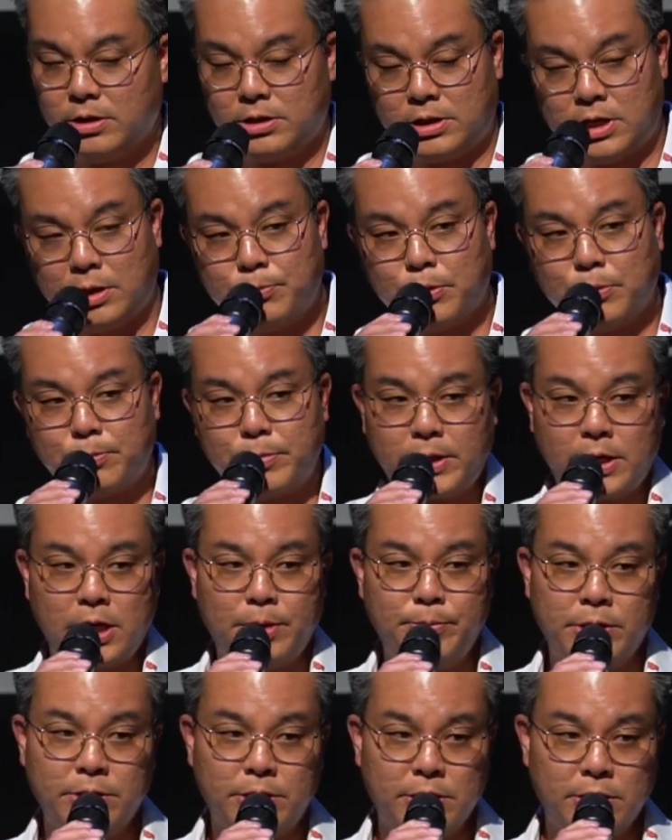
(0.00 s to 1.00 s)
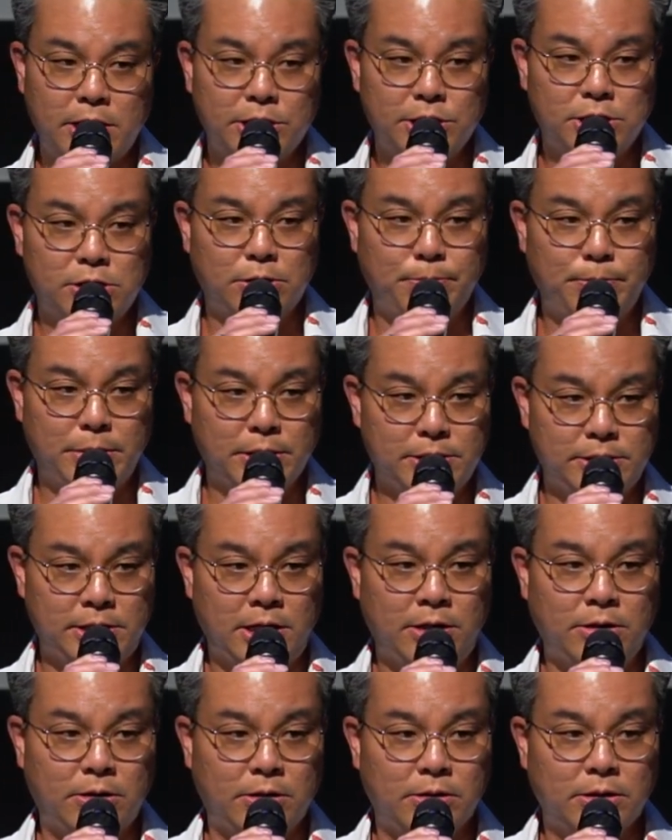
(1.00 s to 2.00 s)
That book became international
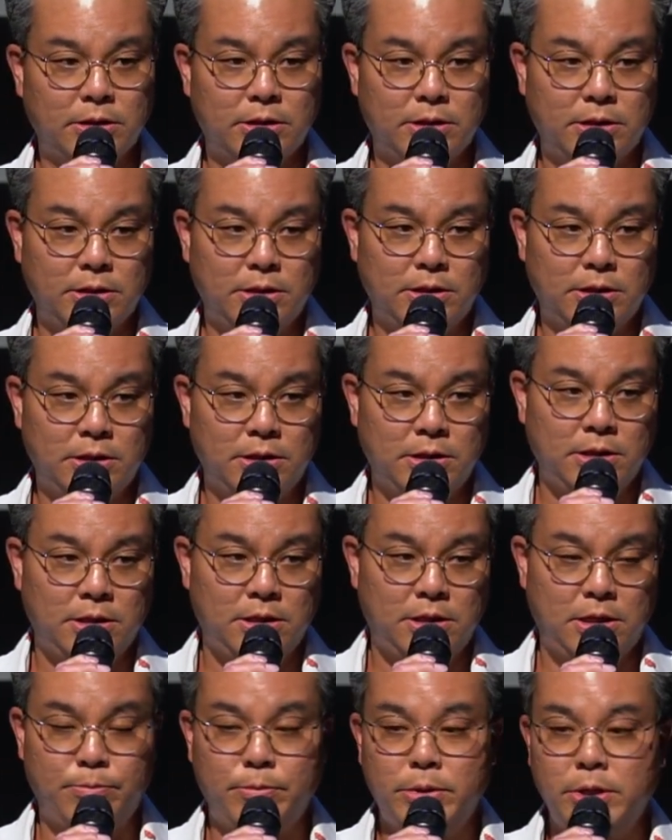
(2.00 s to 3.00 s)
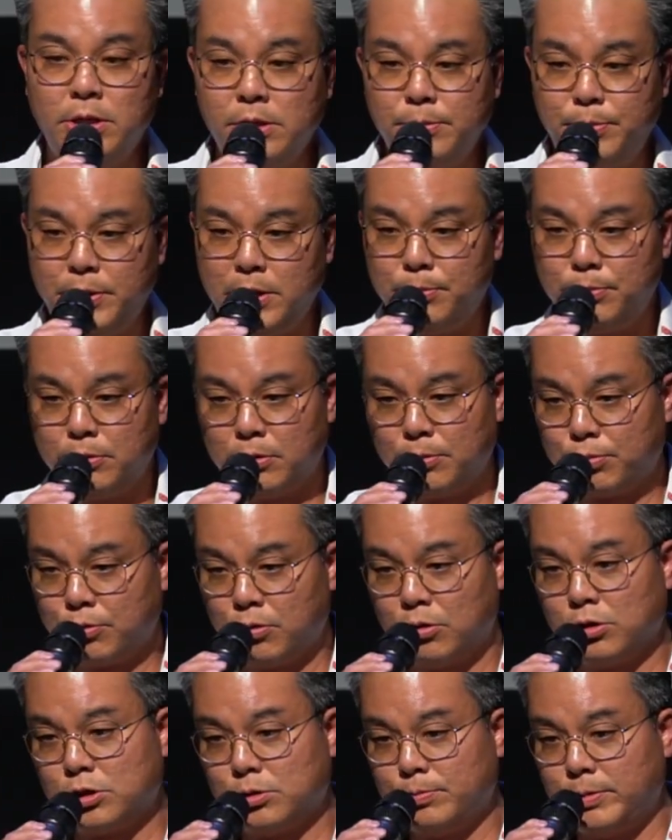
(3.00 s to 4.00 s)
bestseller, and many people
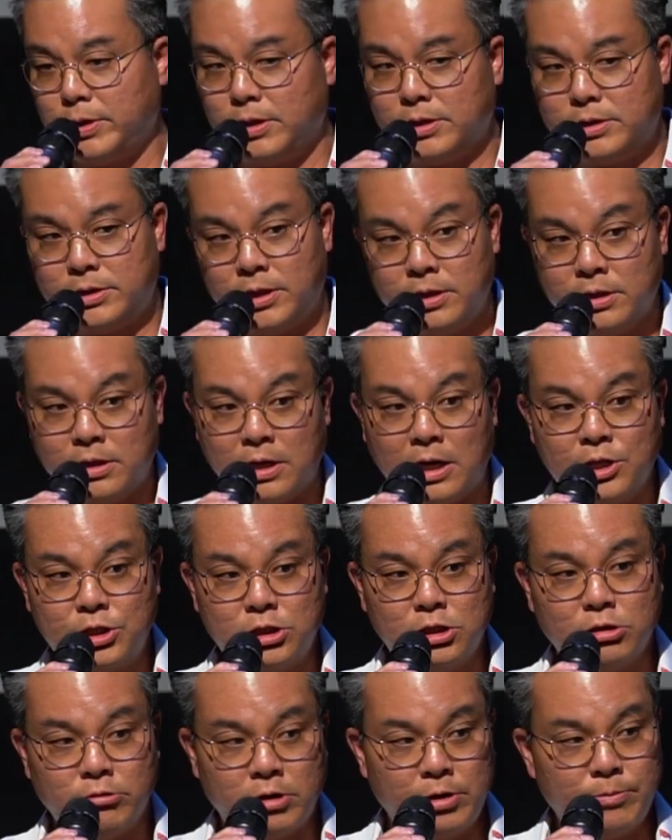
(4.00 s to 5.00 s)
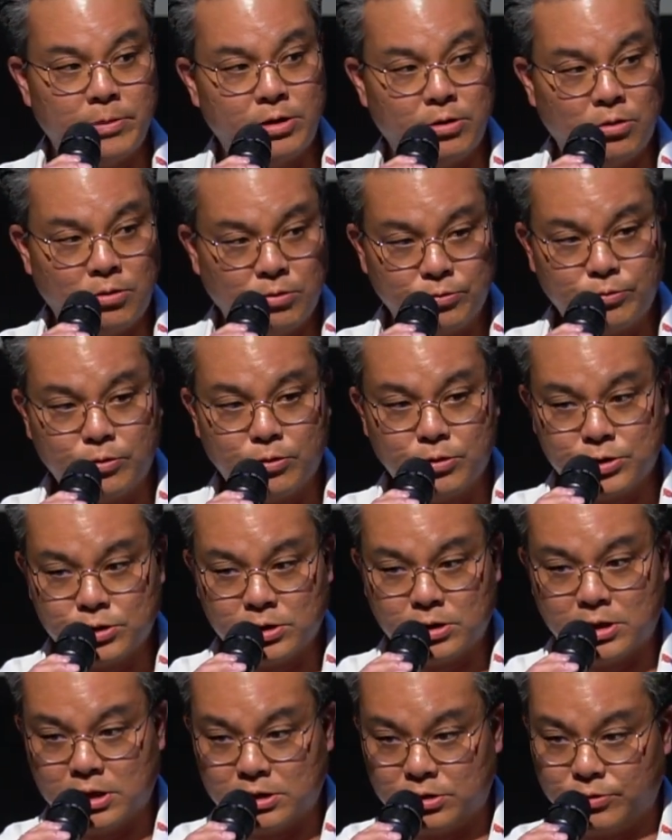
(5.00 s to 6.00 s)
approached me saying that I should write my own
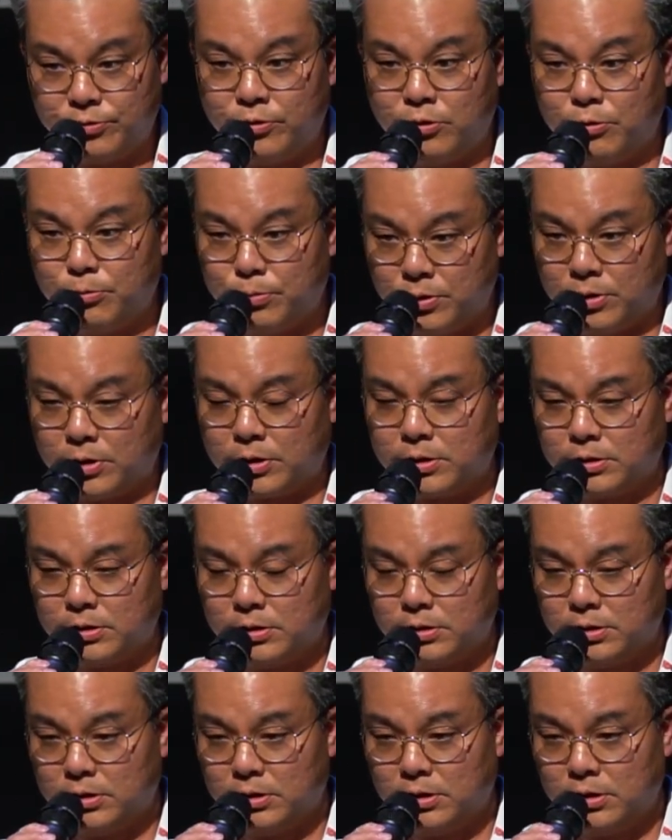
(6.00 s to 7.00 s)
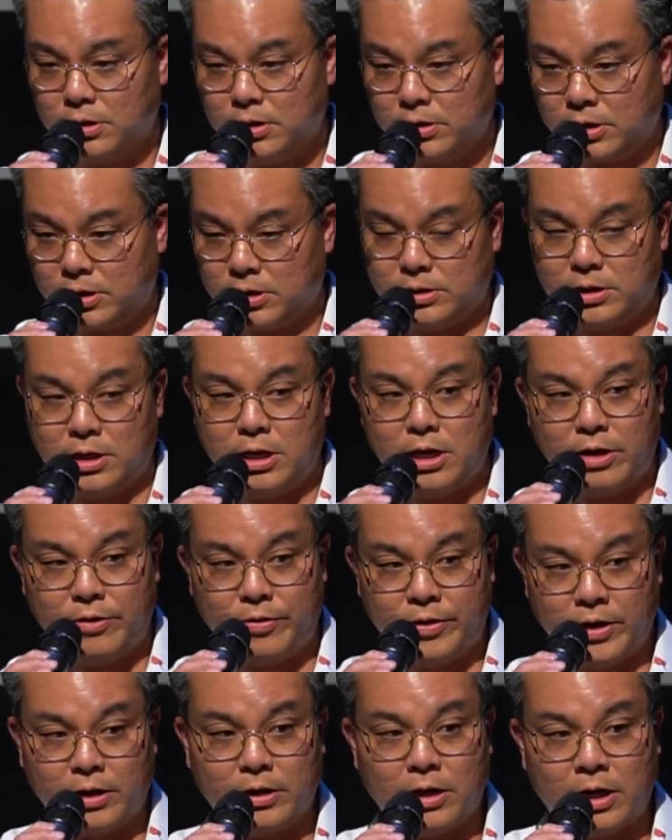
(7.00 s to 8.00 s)
version as a full book because they
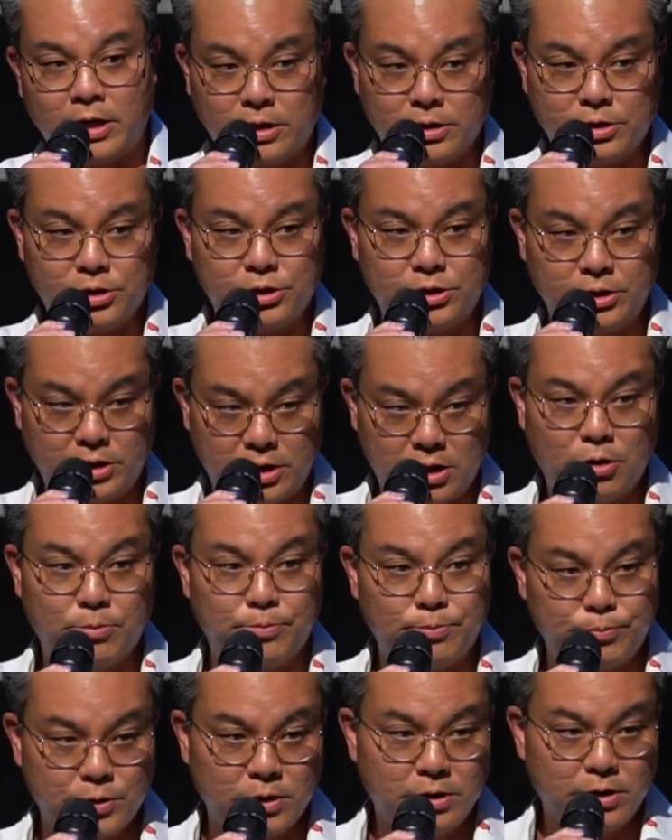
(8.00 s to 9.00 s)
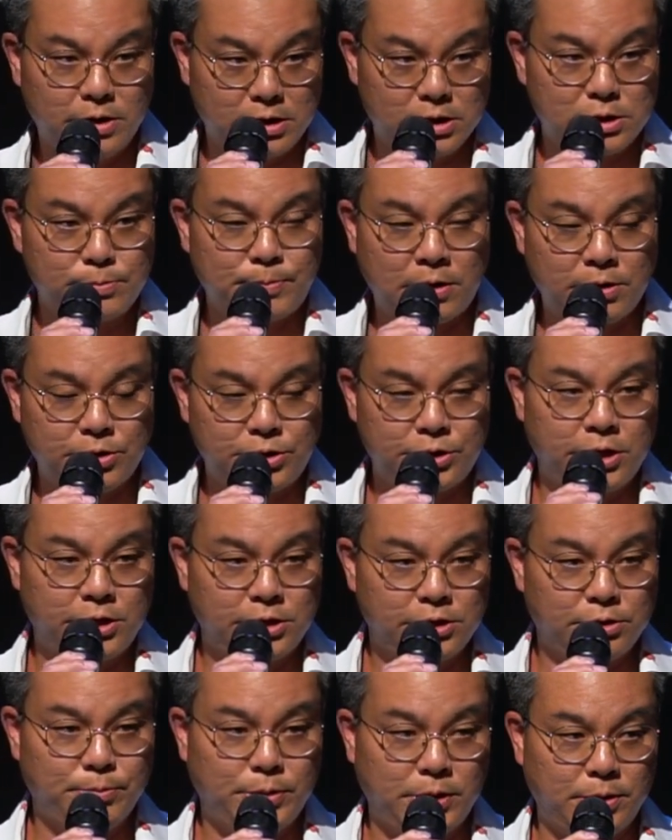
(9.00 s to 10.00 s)
think I can help inspire
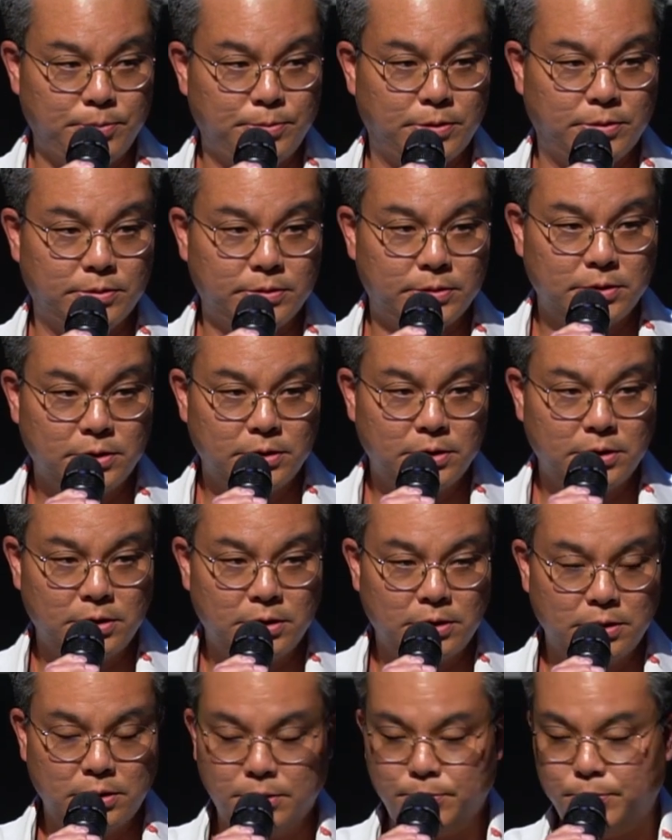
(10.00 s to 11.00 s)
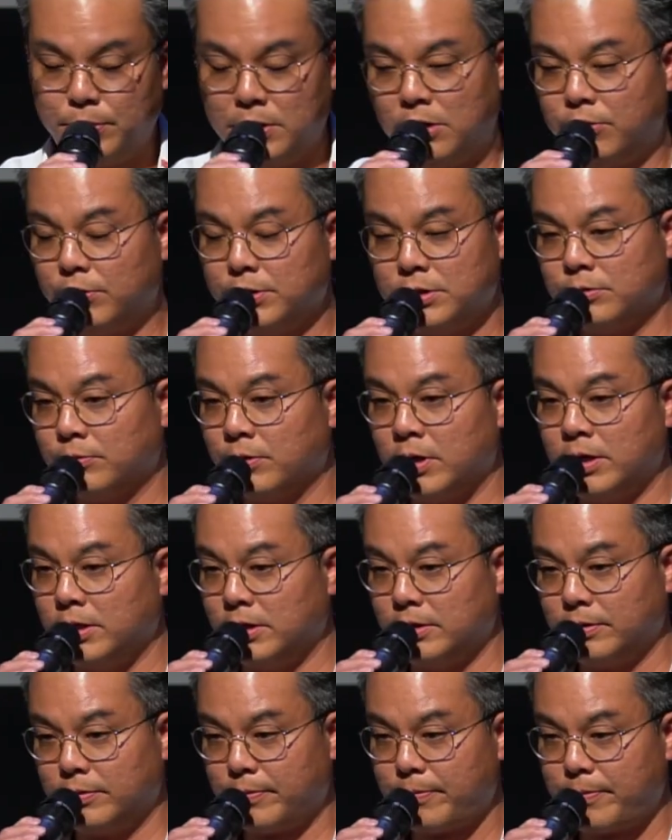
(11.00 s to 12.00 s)
change in people, but I wasn't
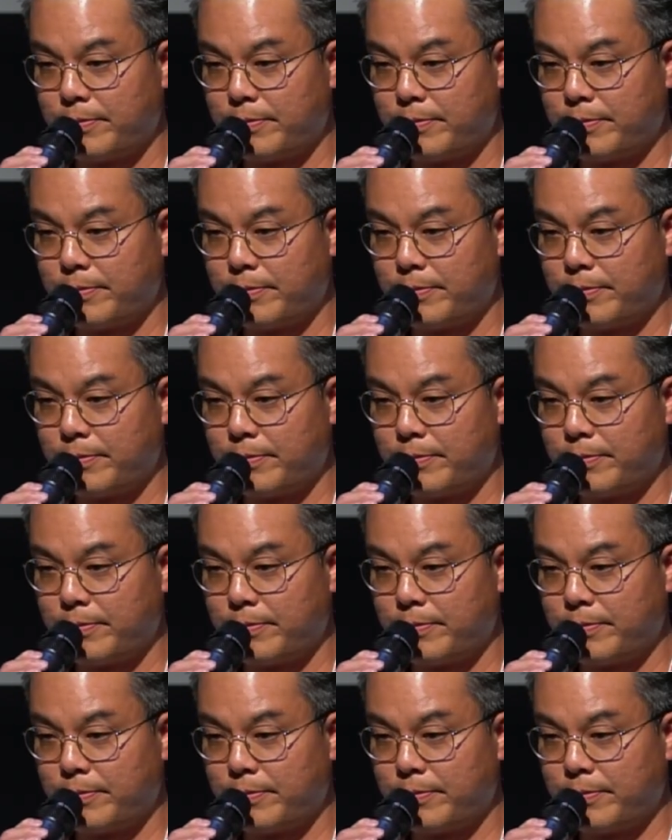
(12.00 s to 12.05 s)
ready.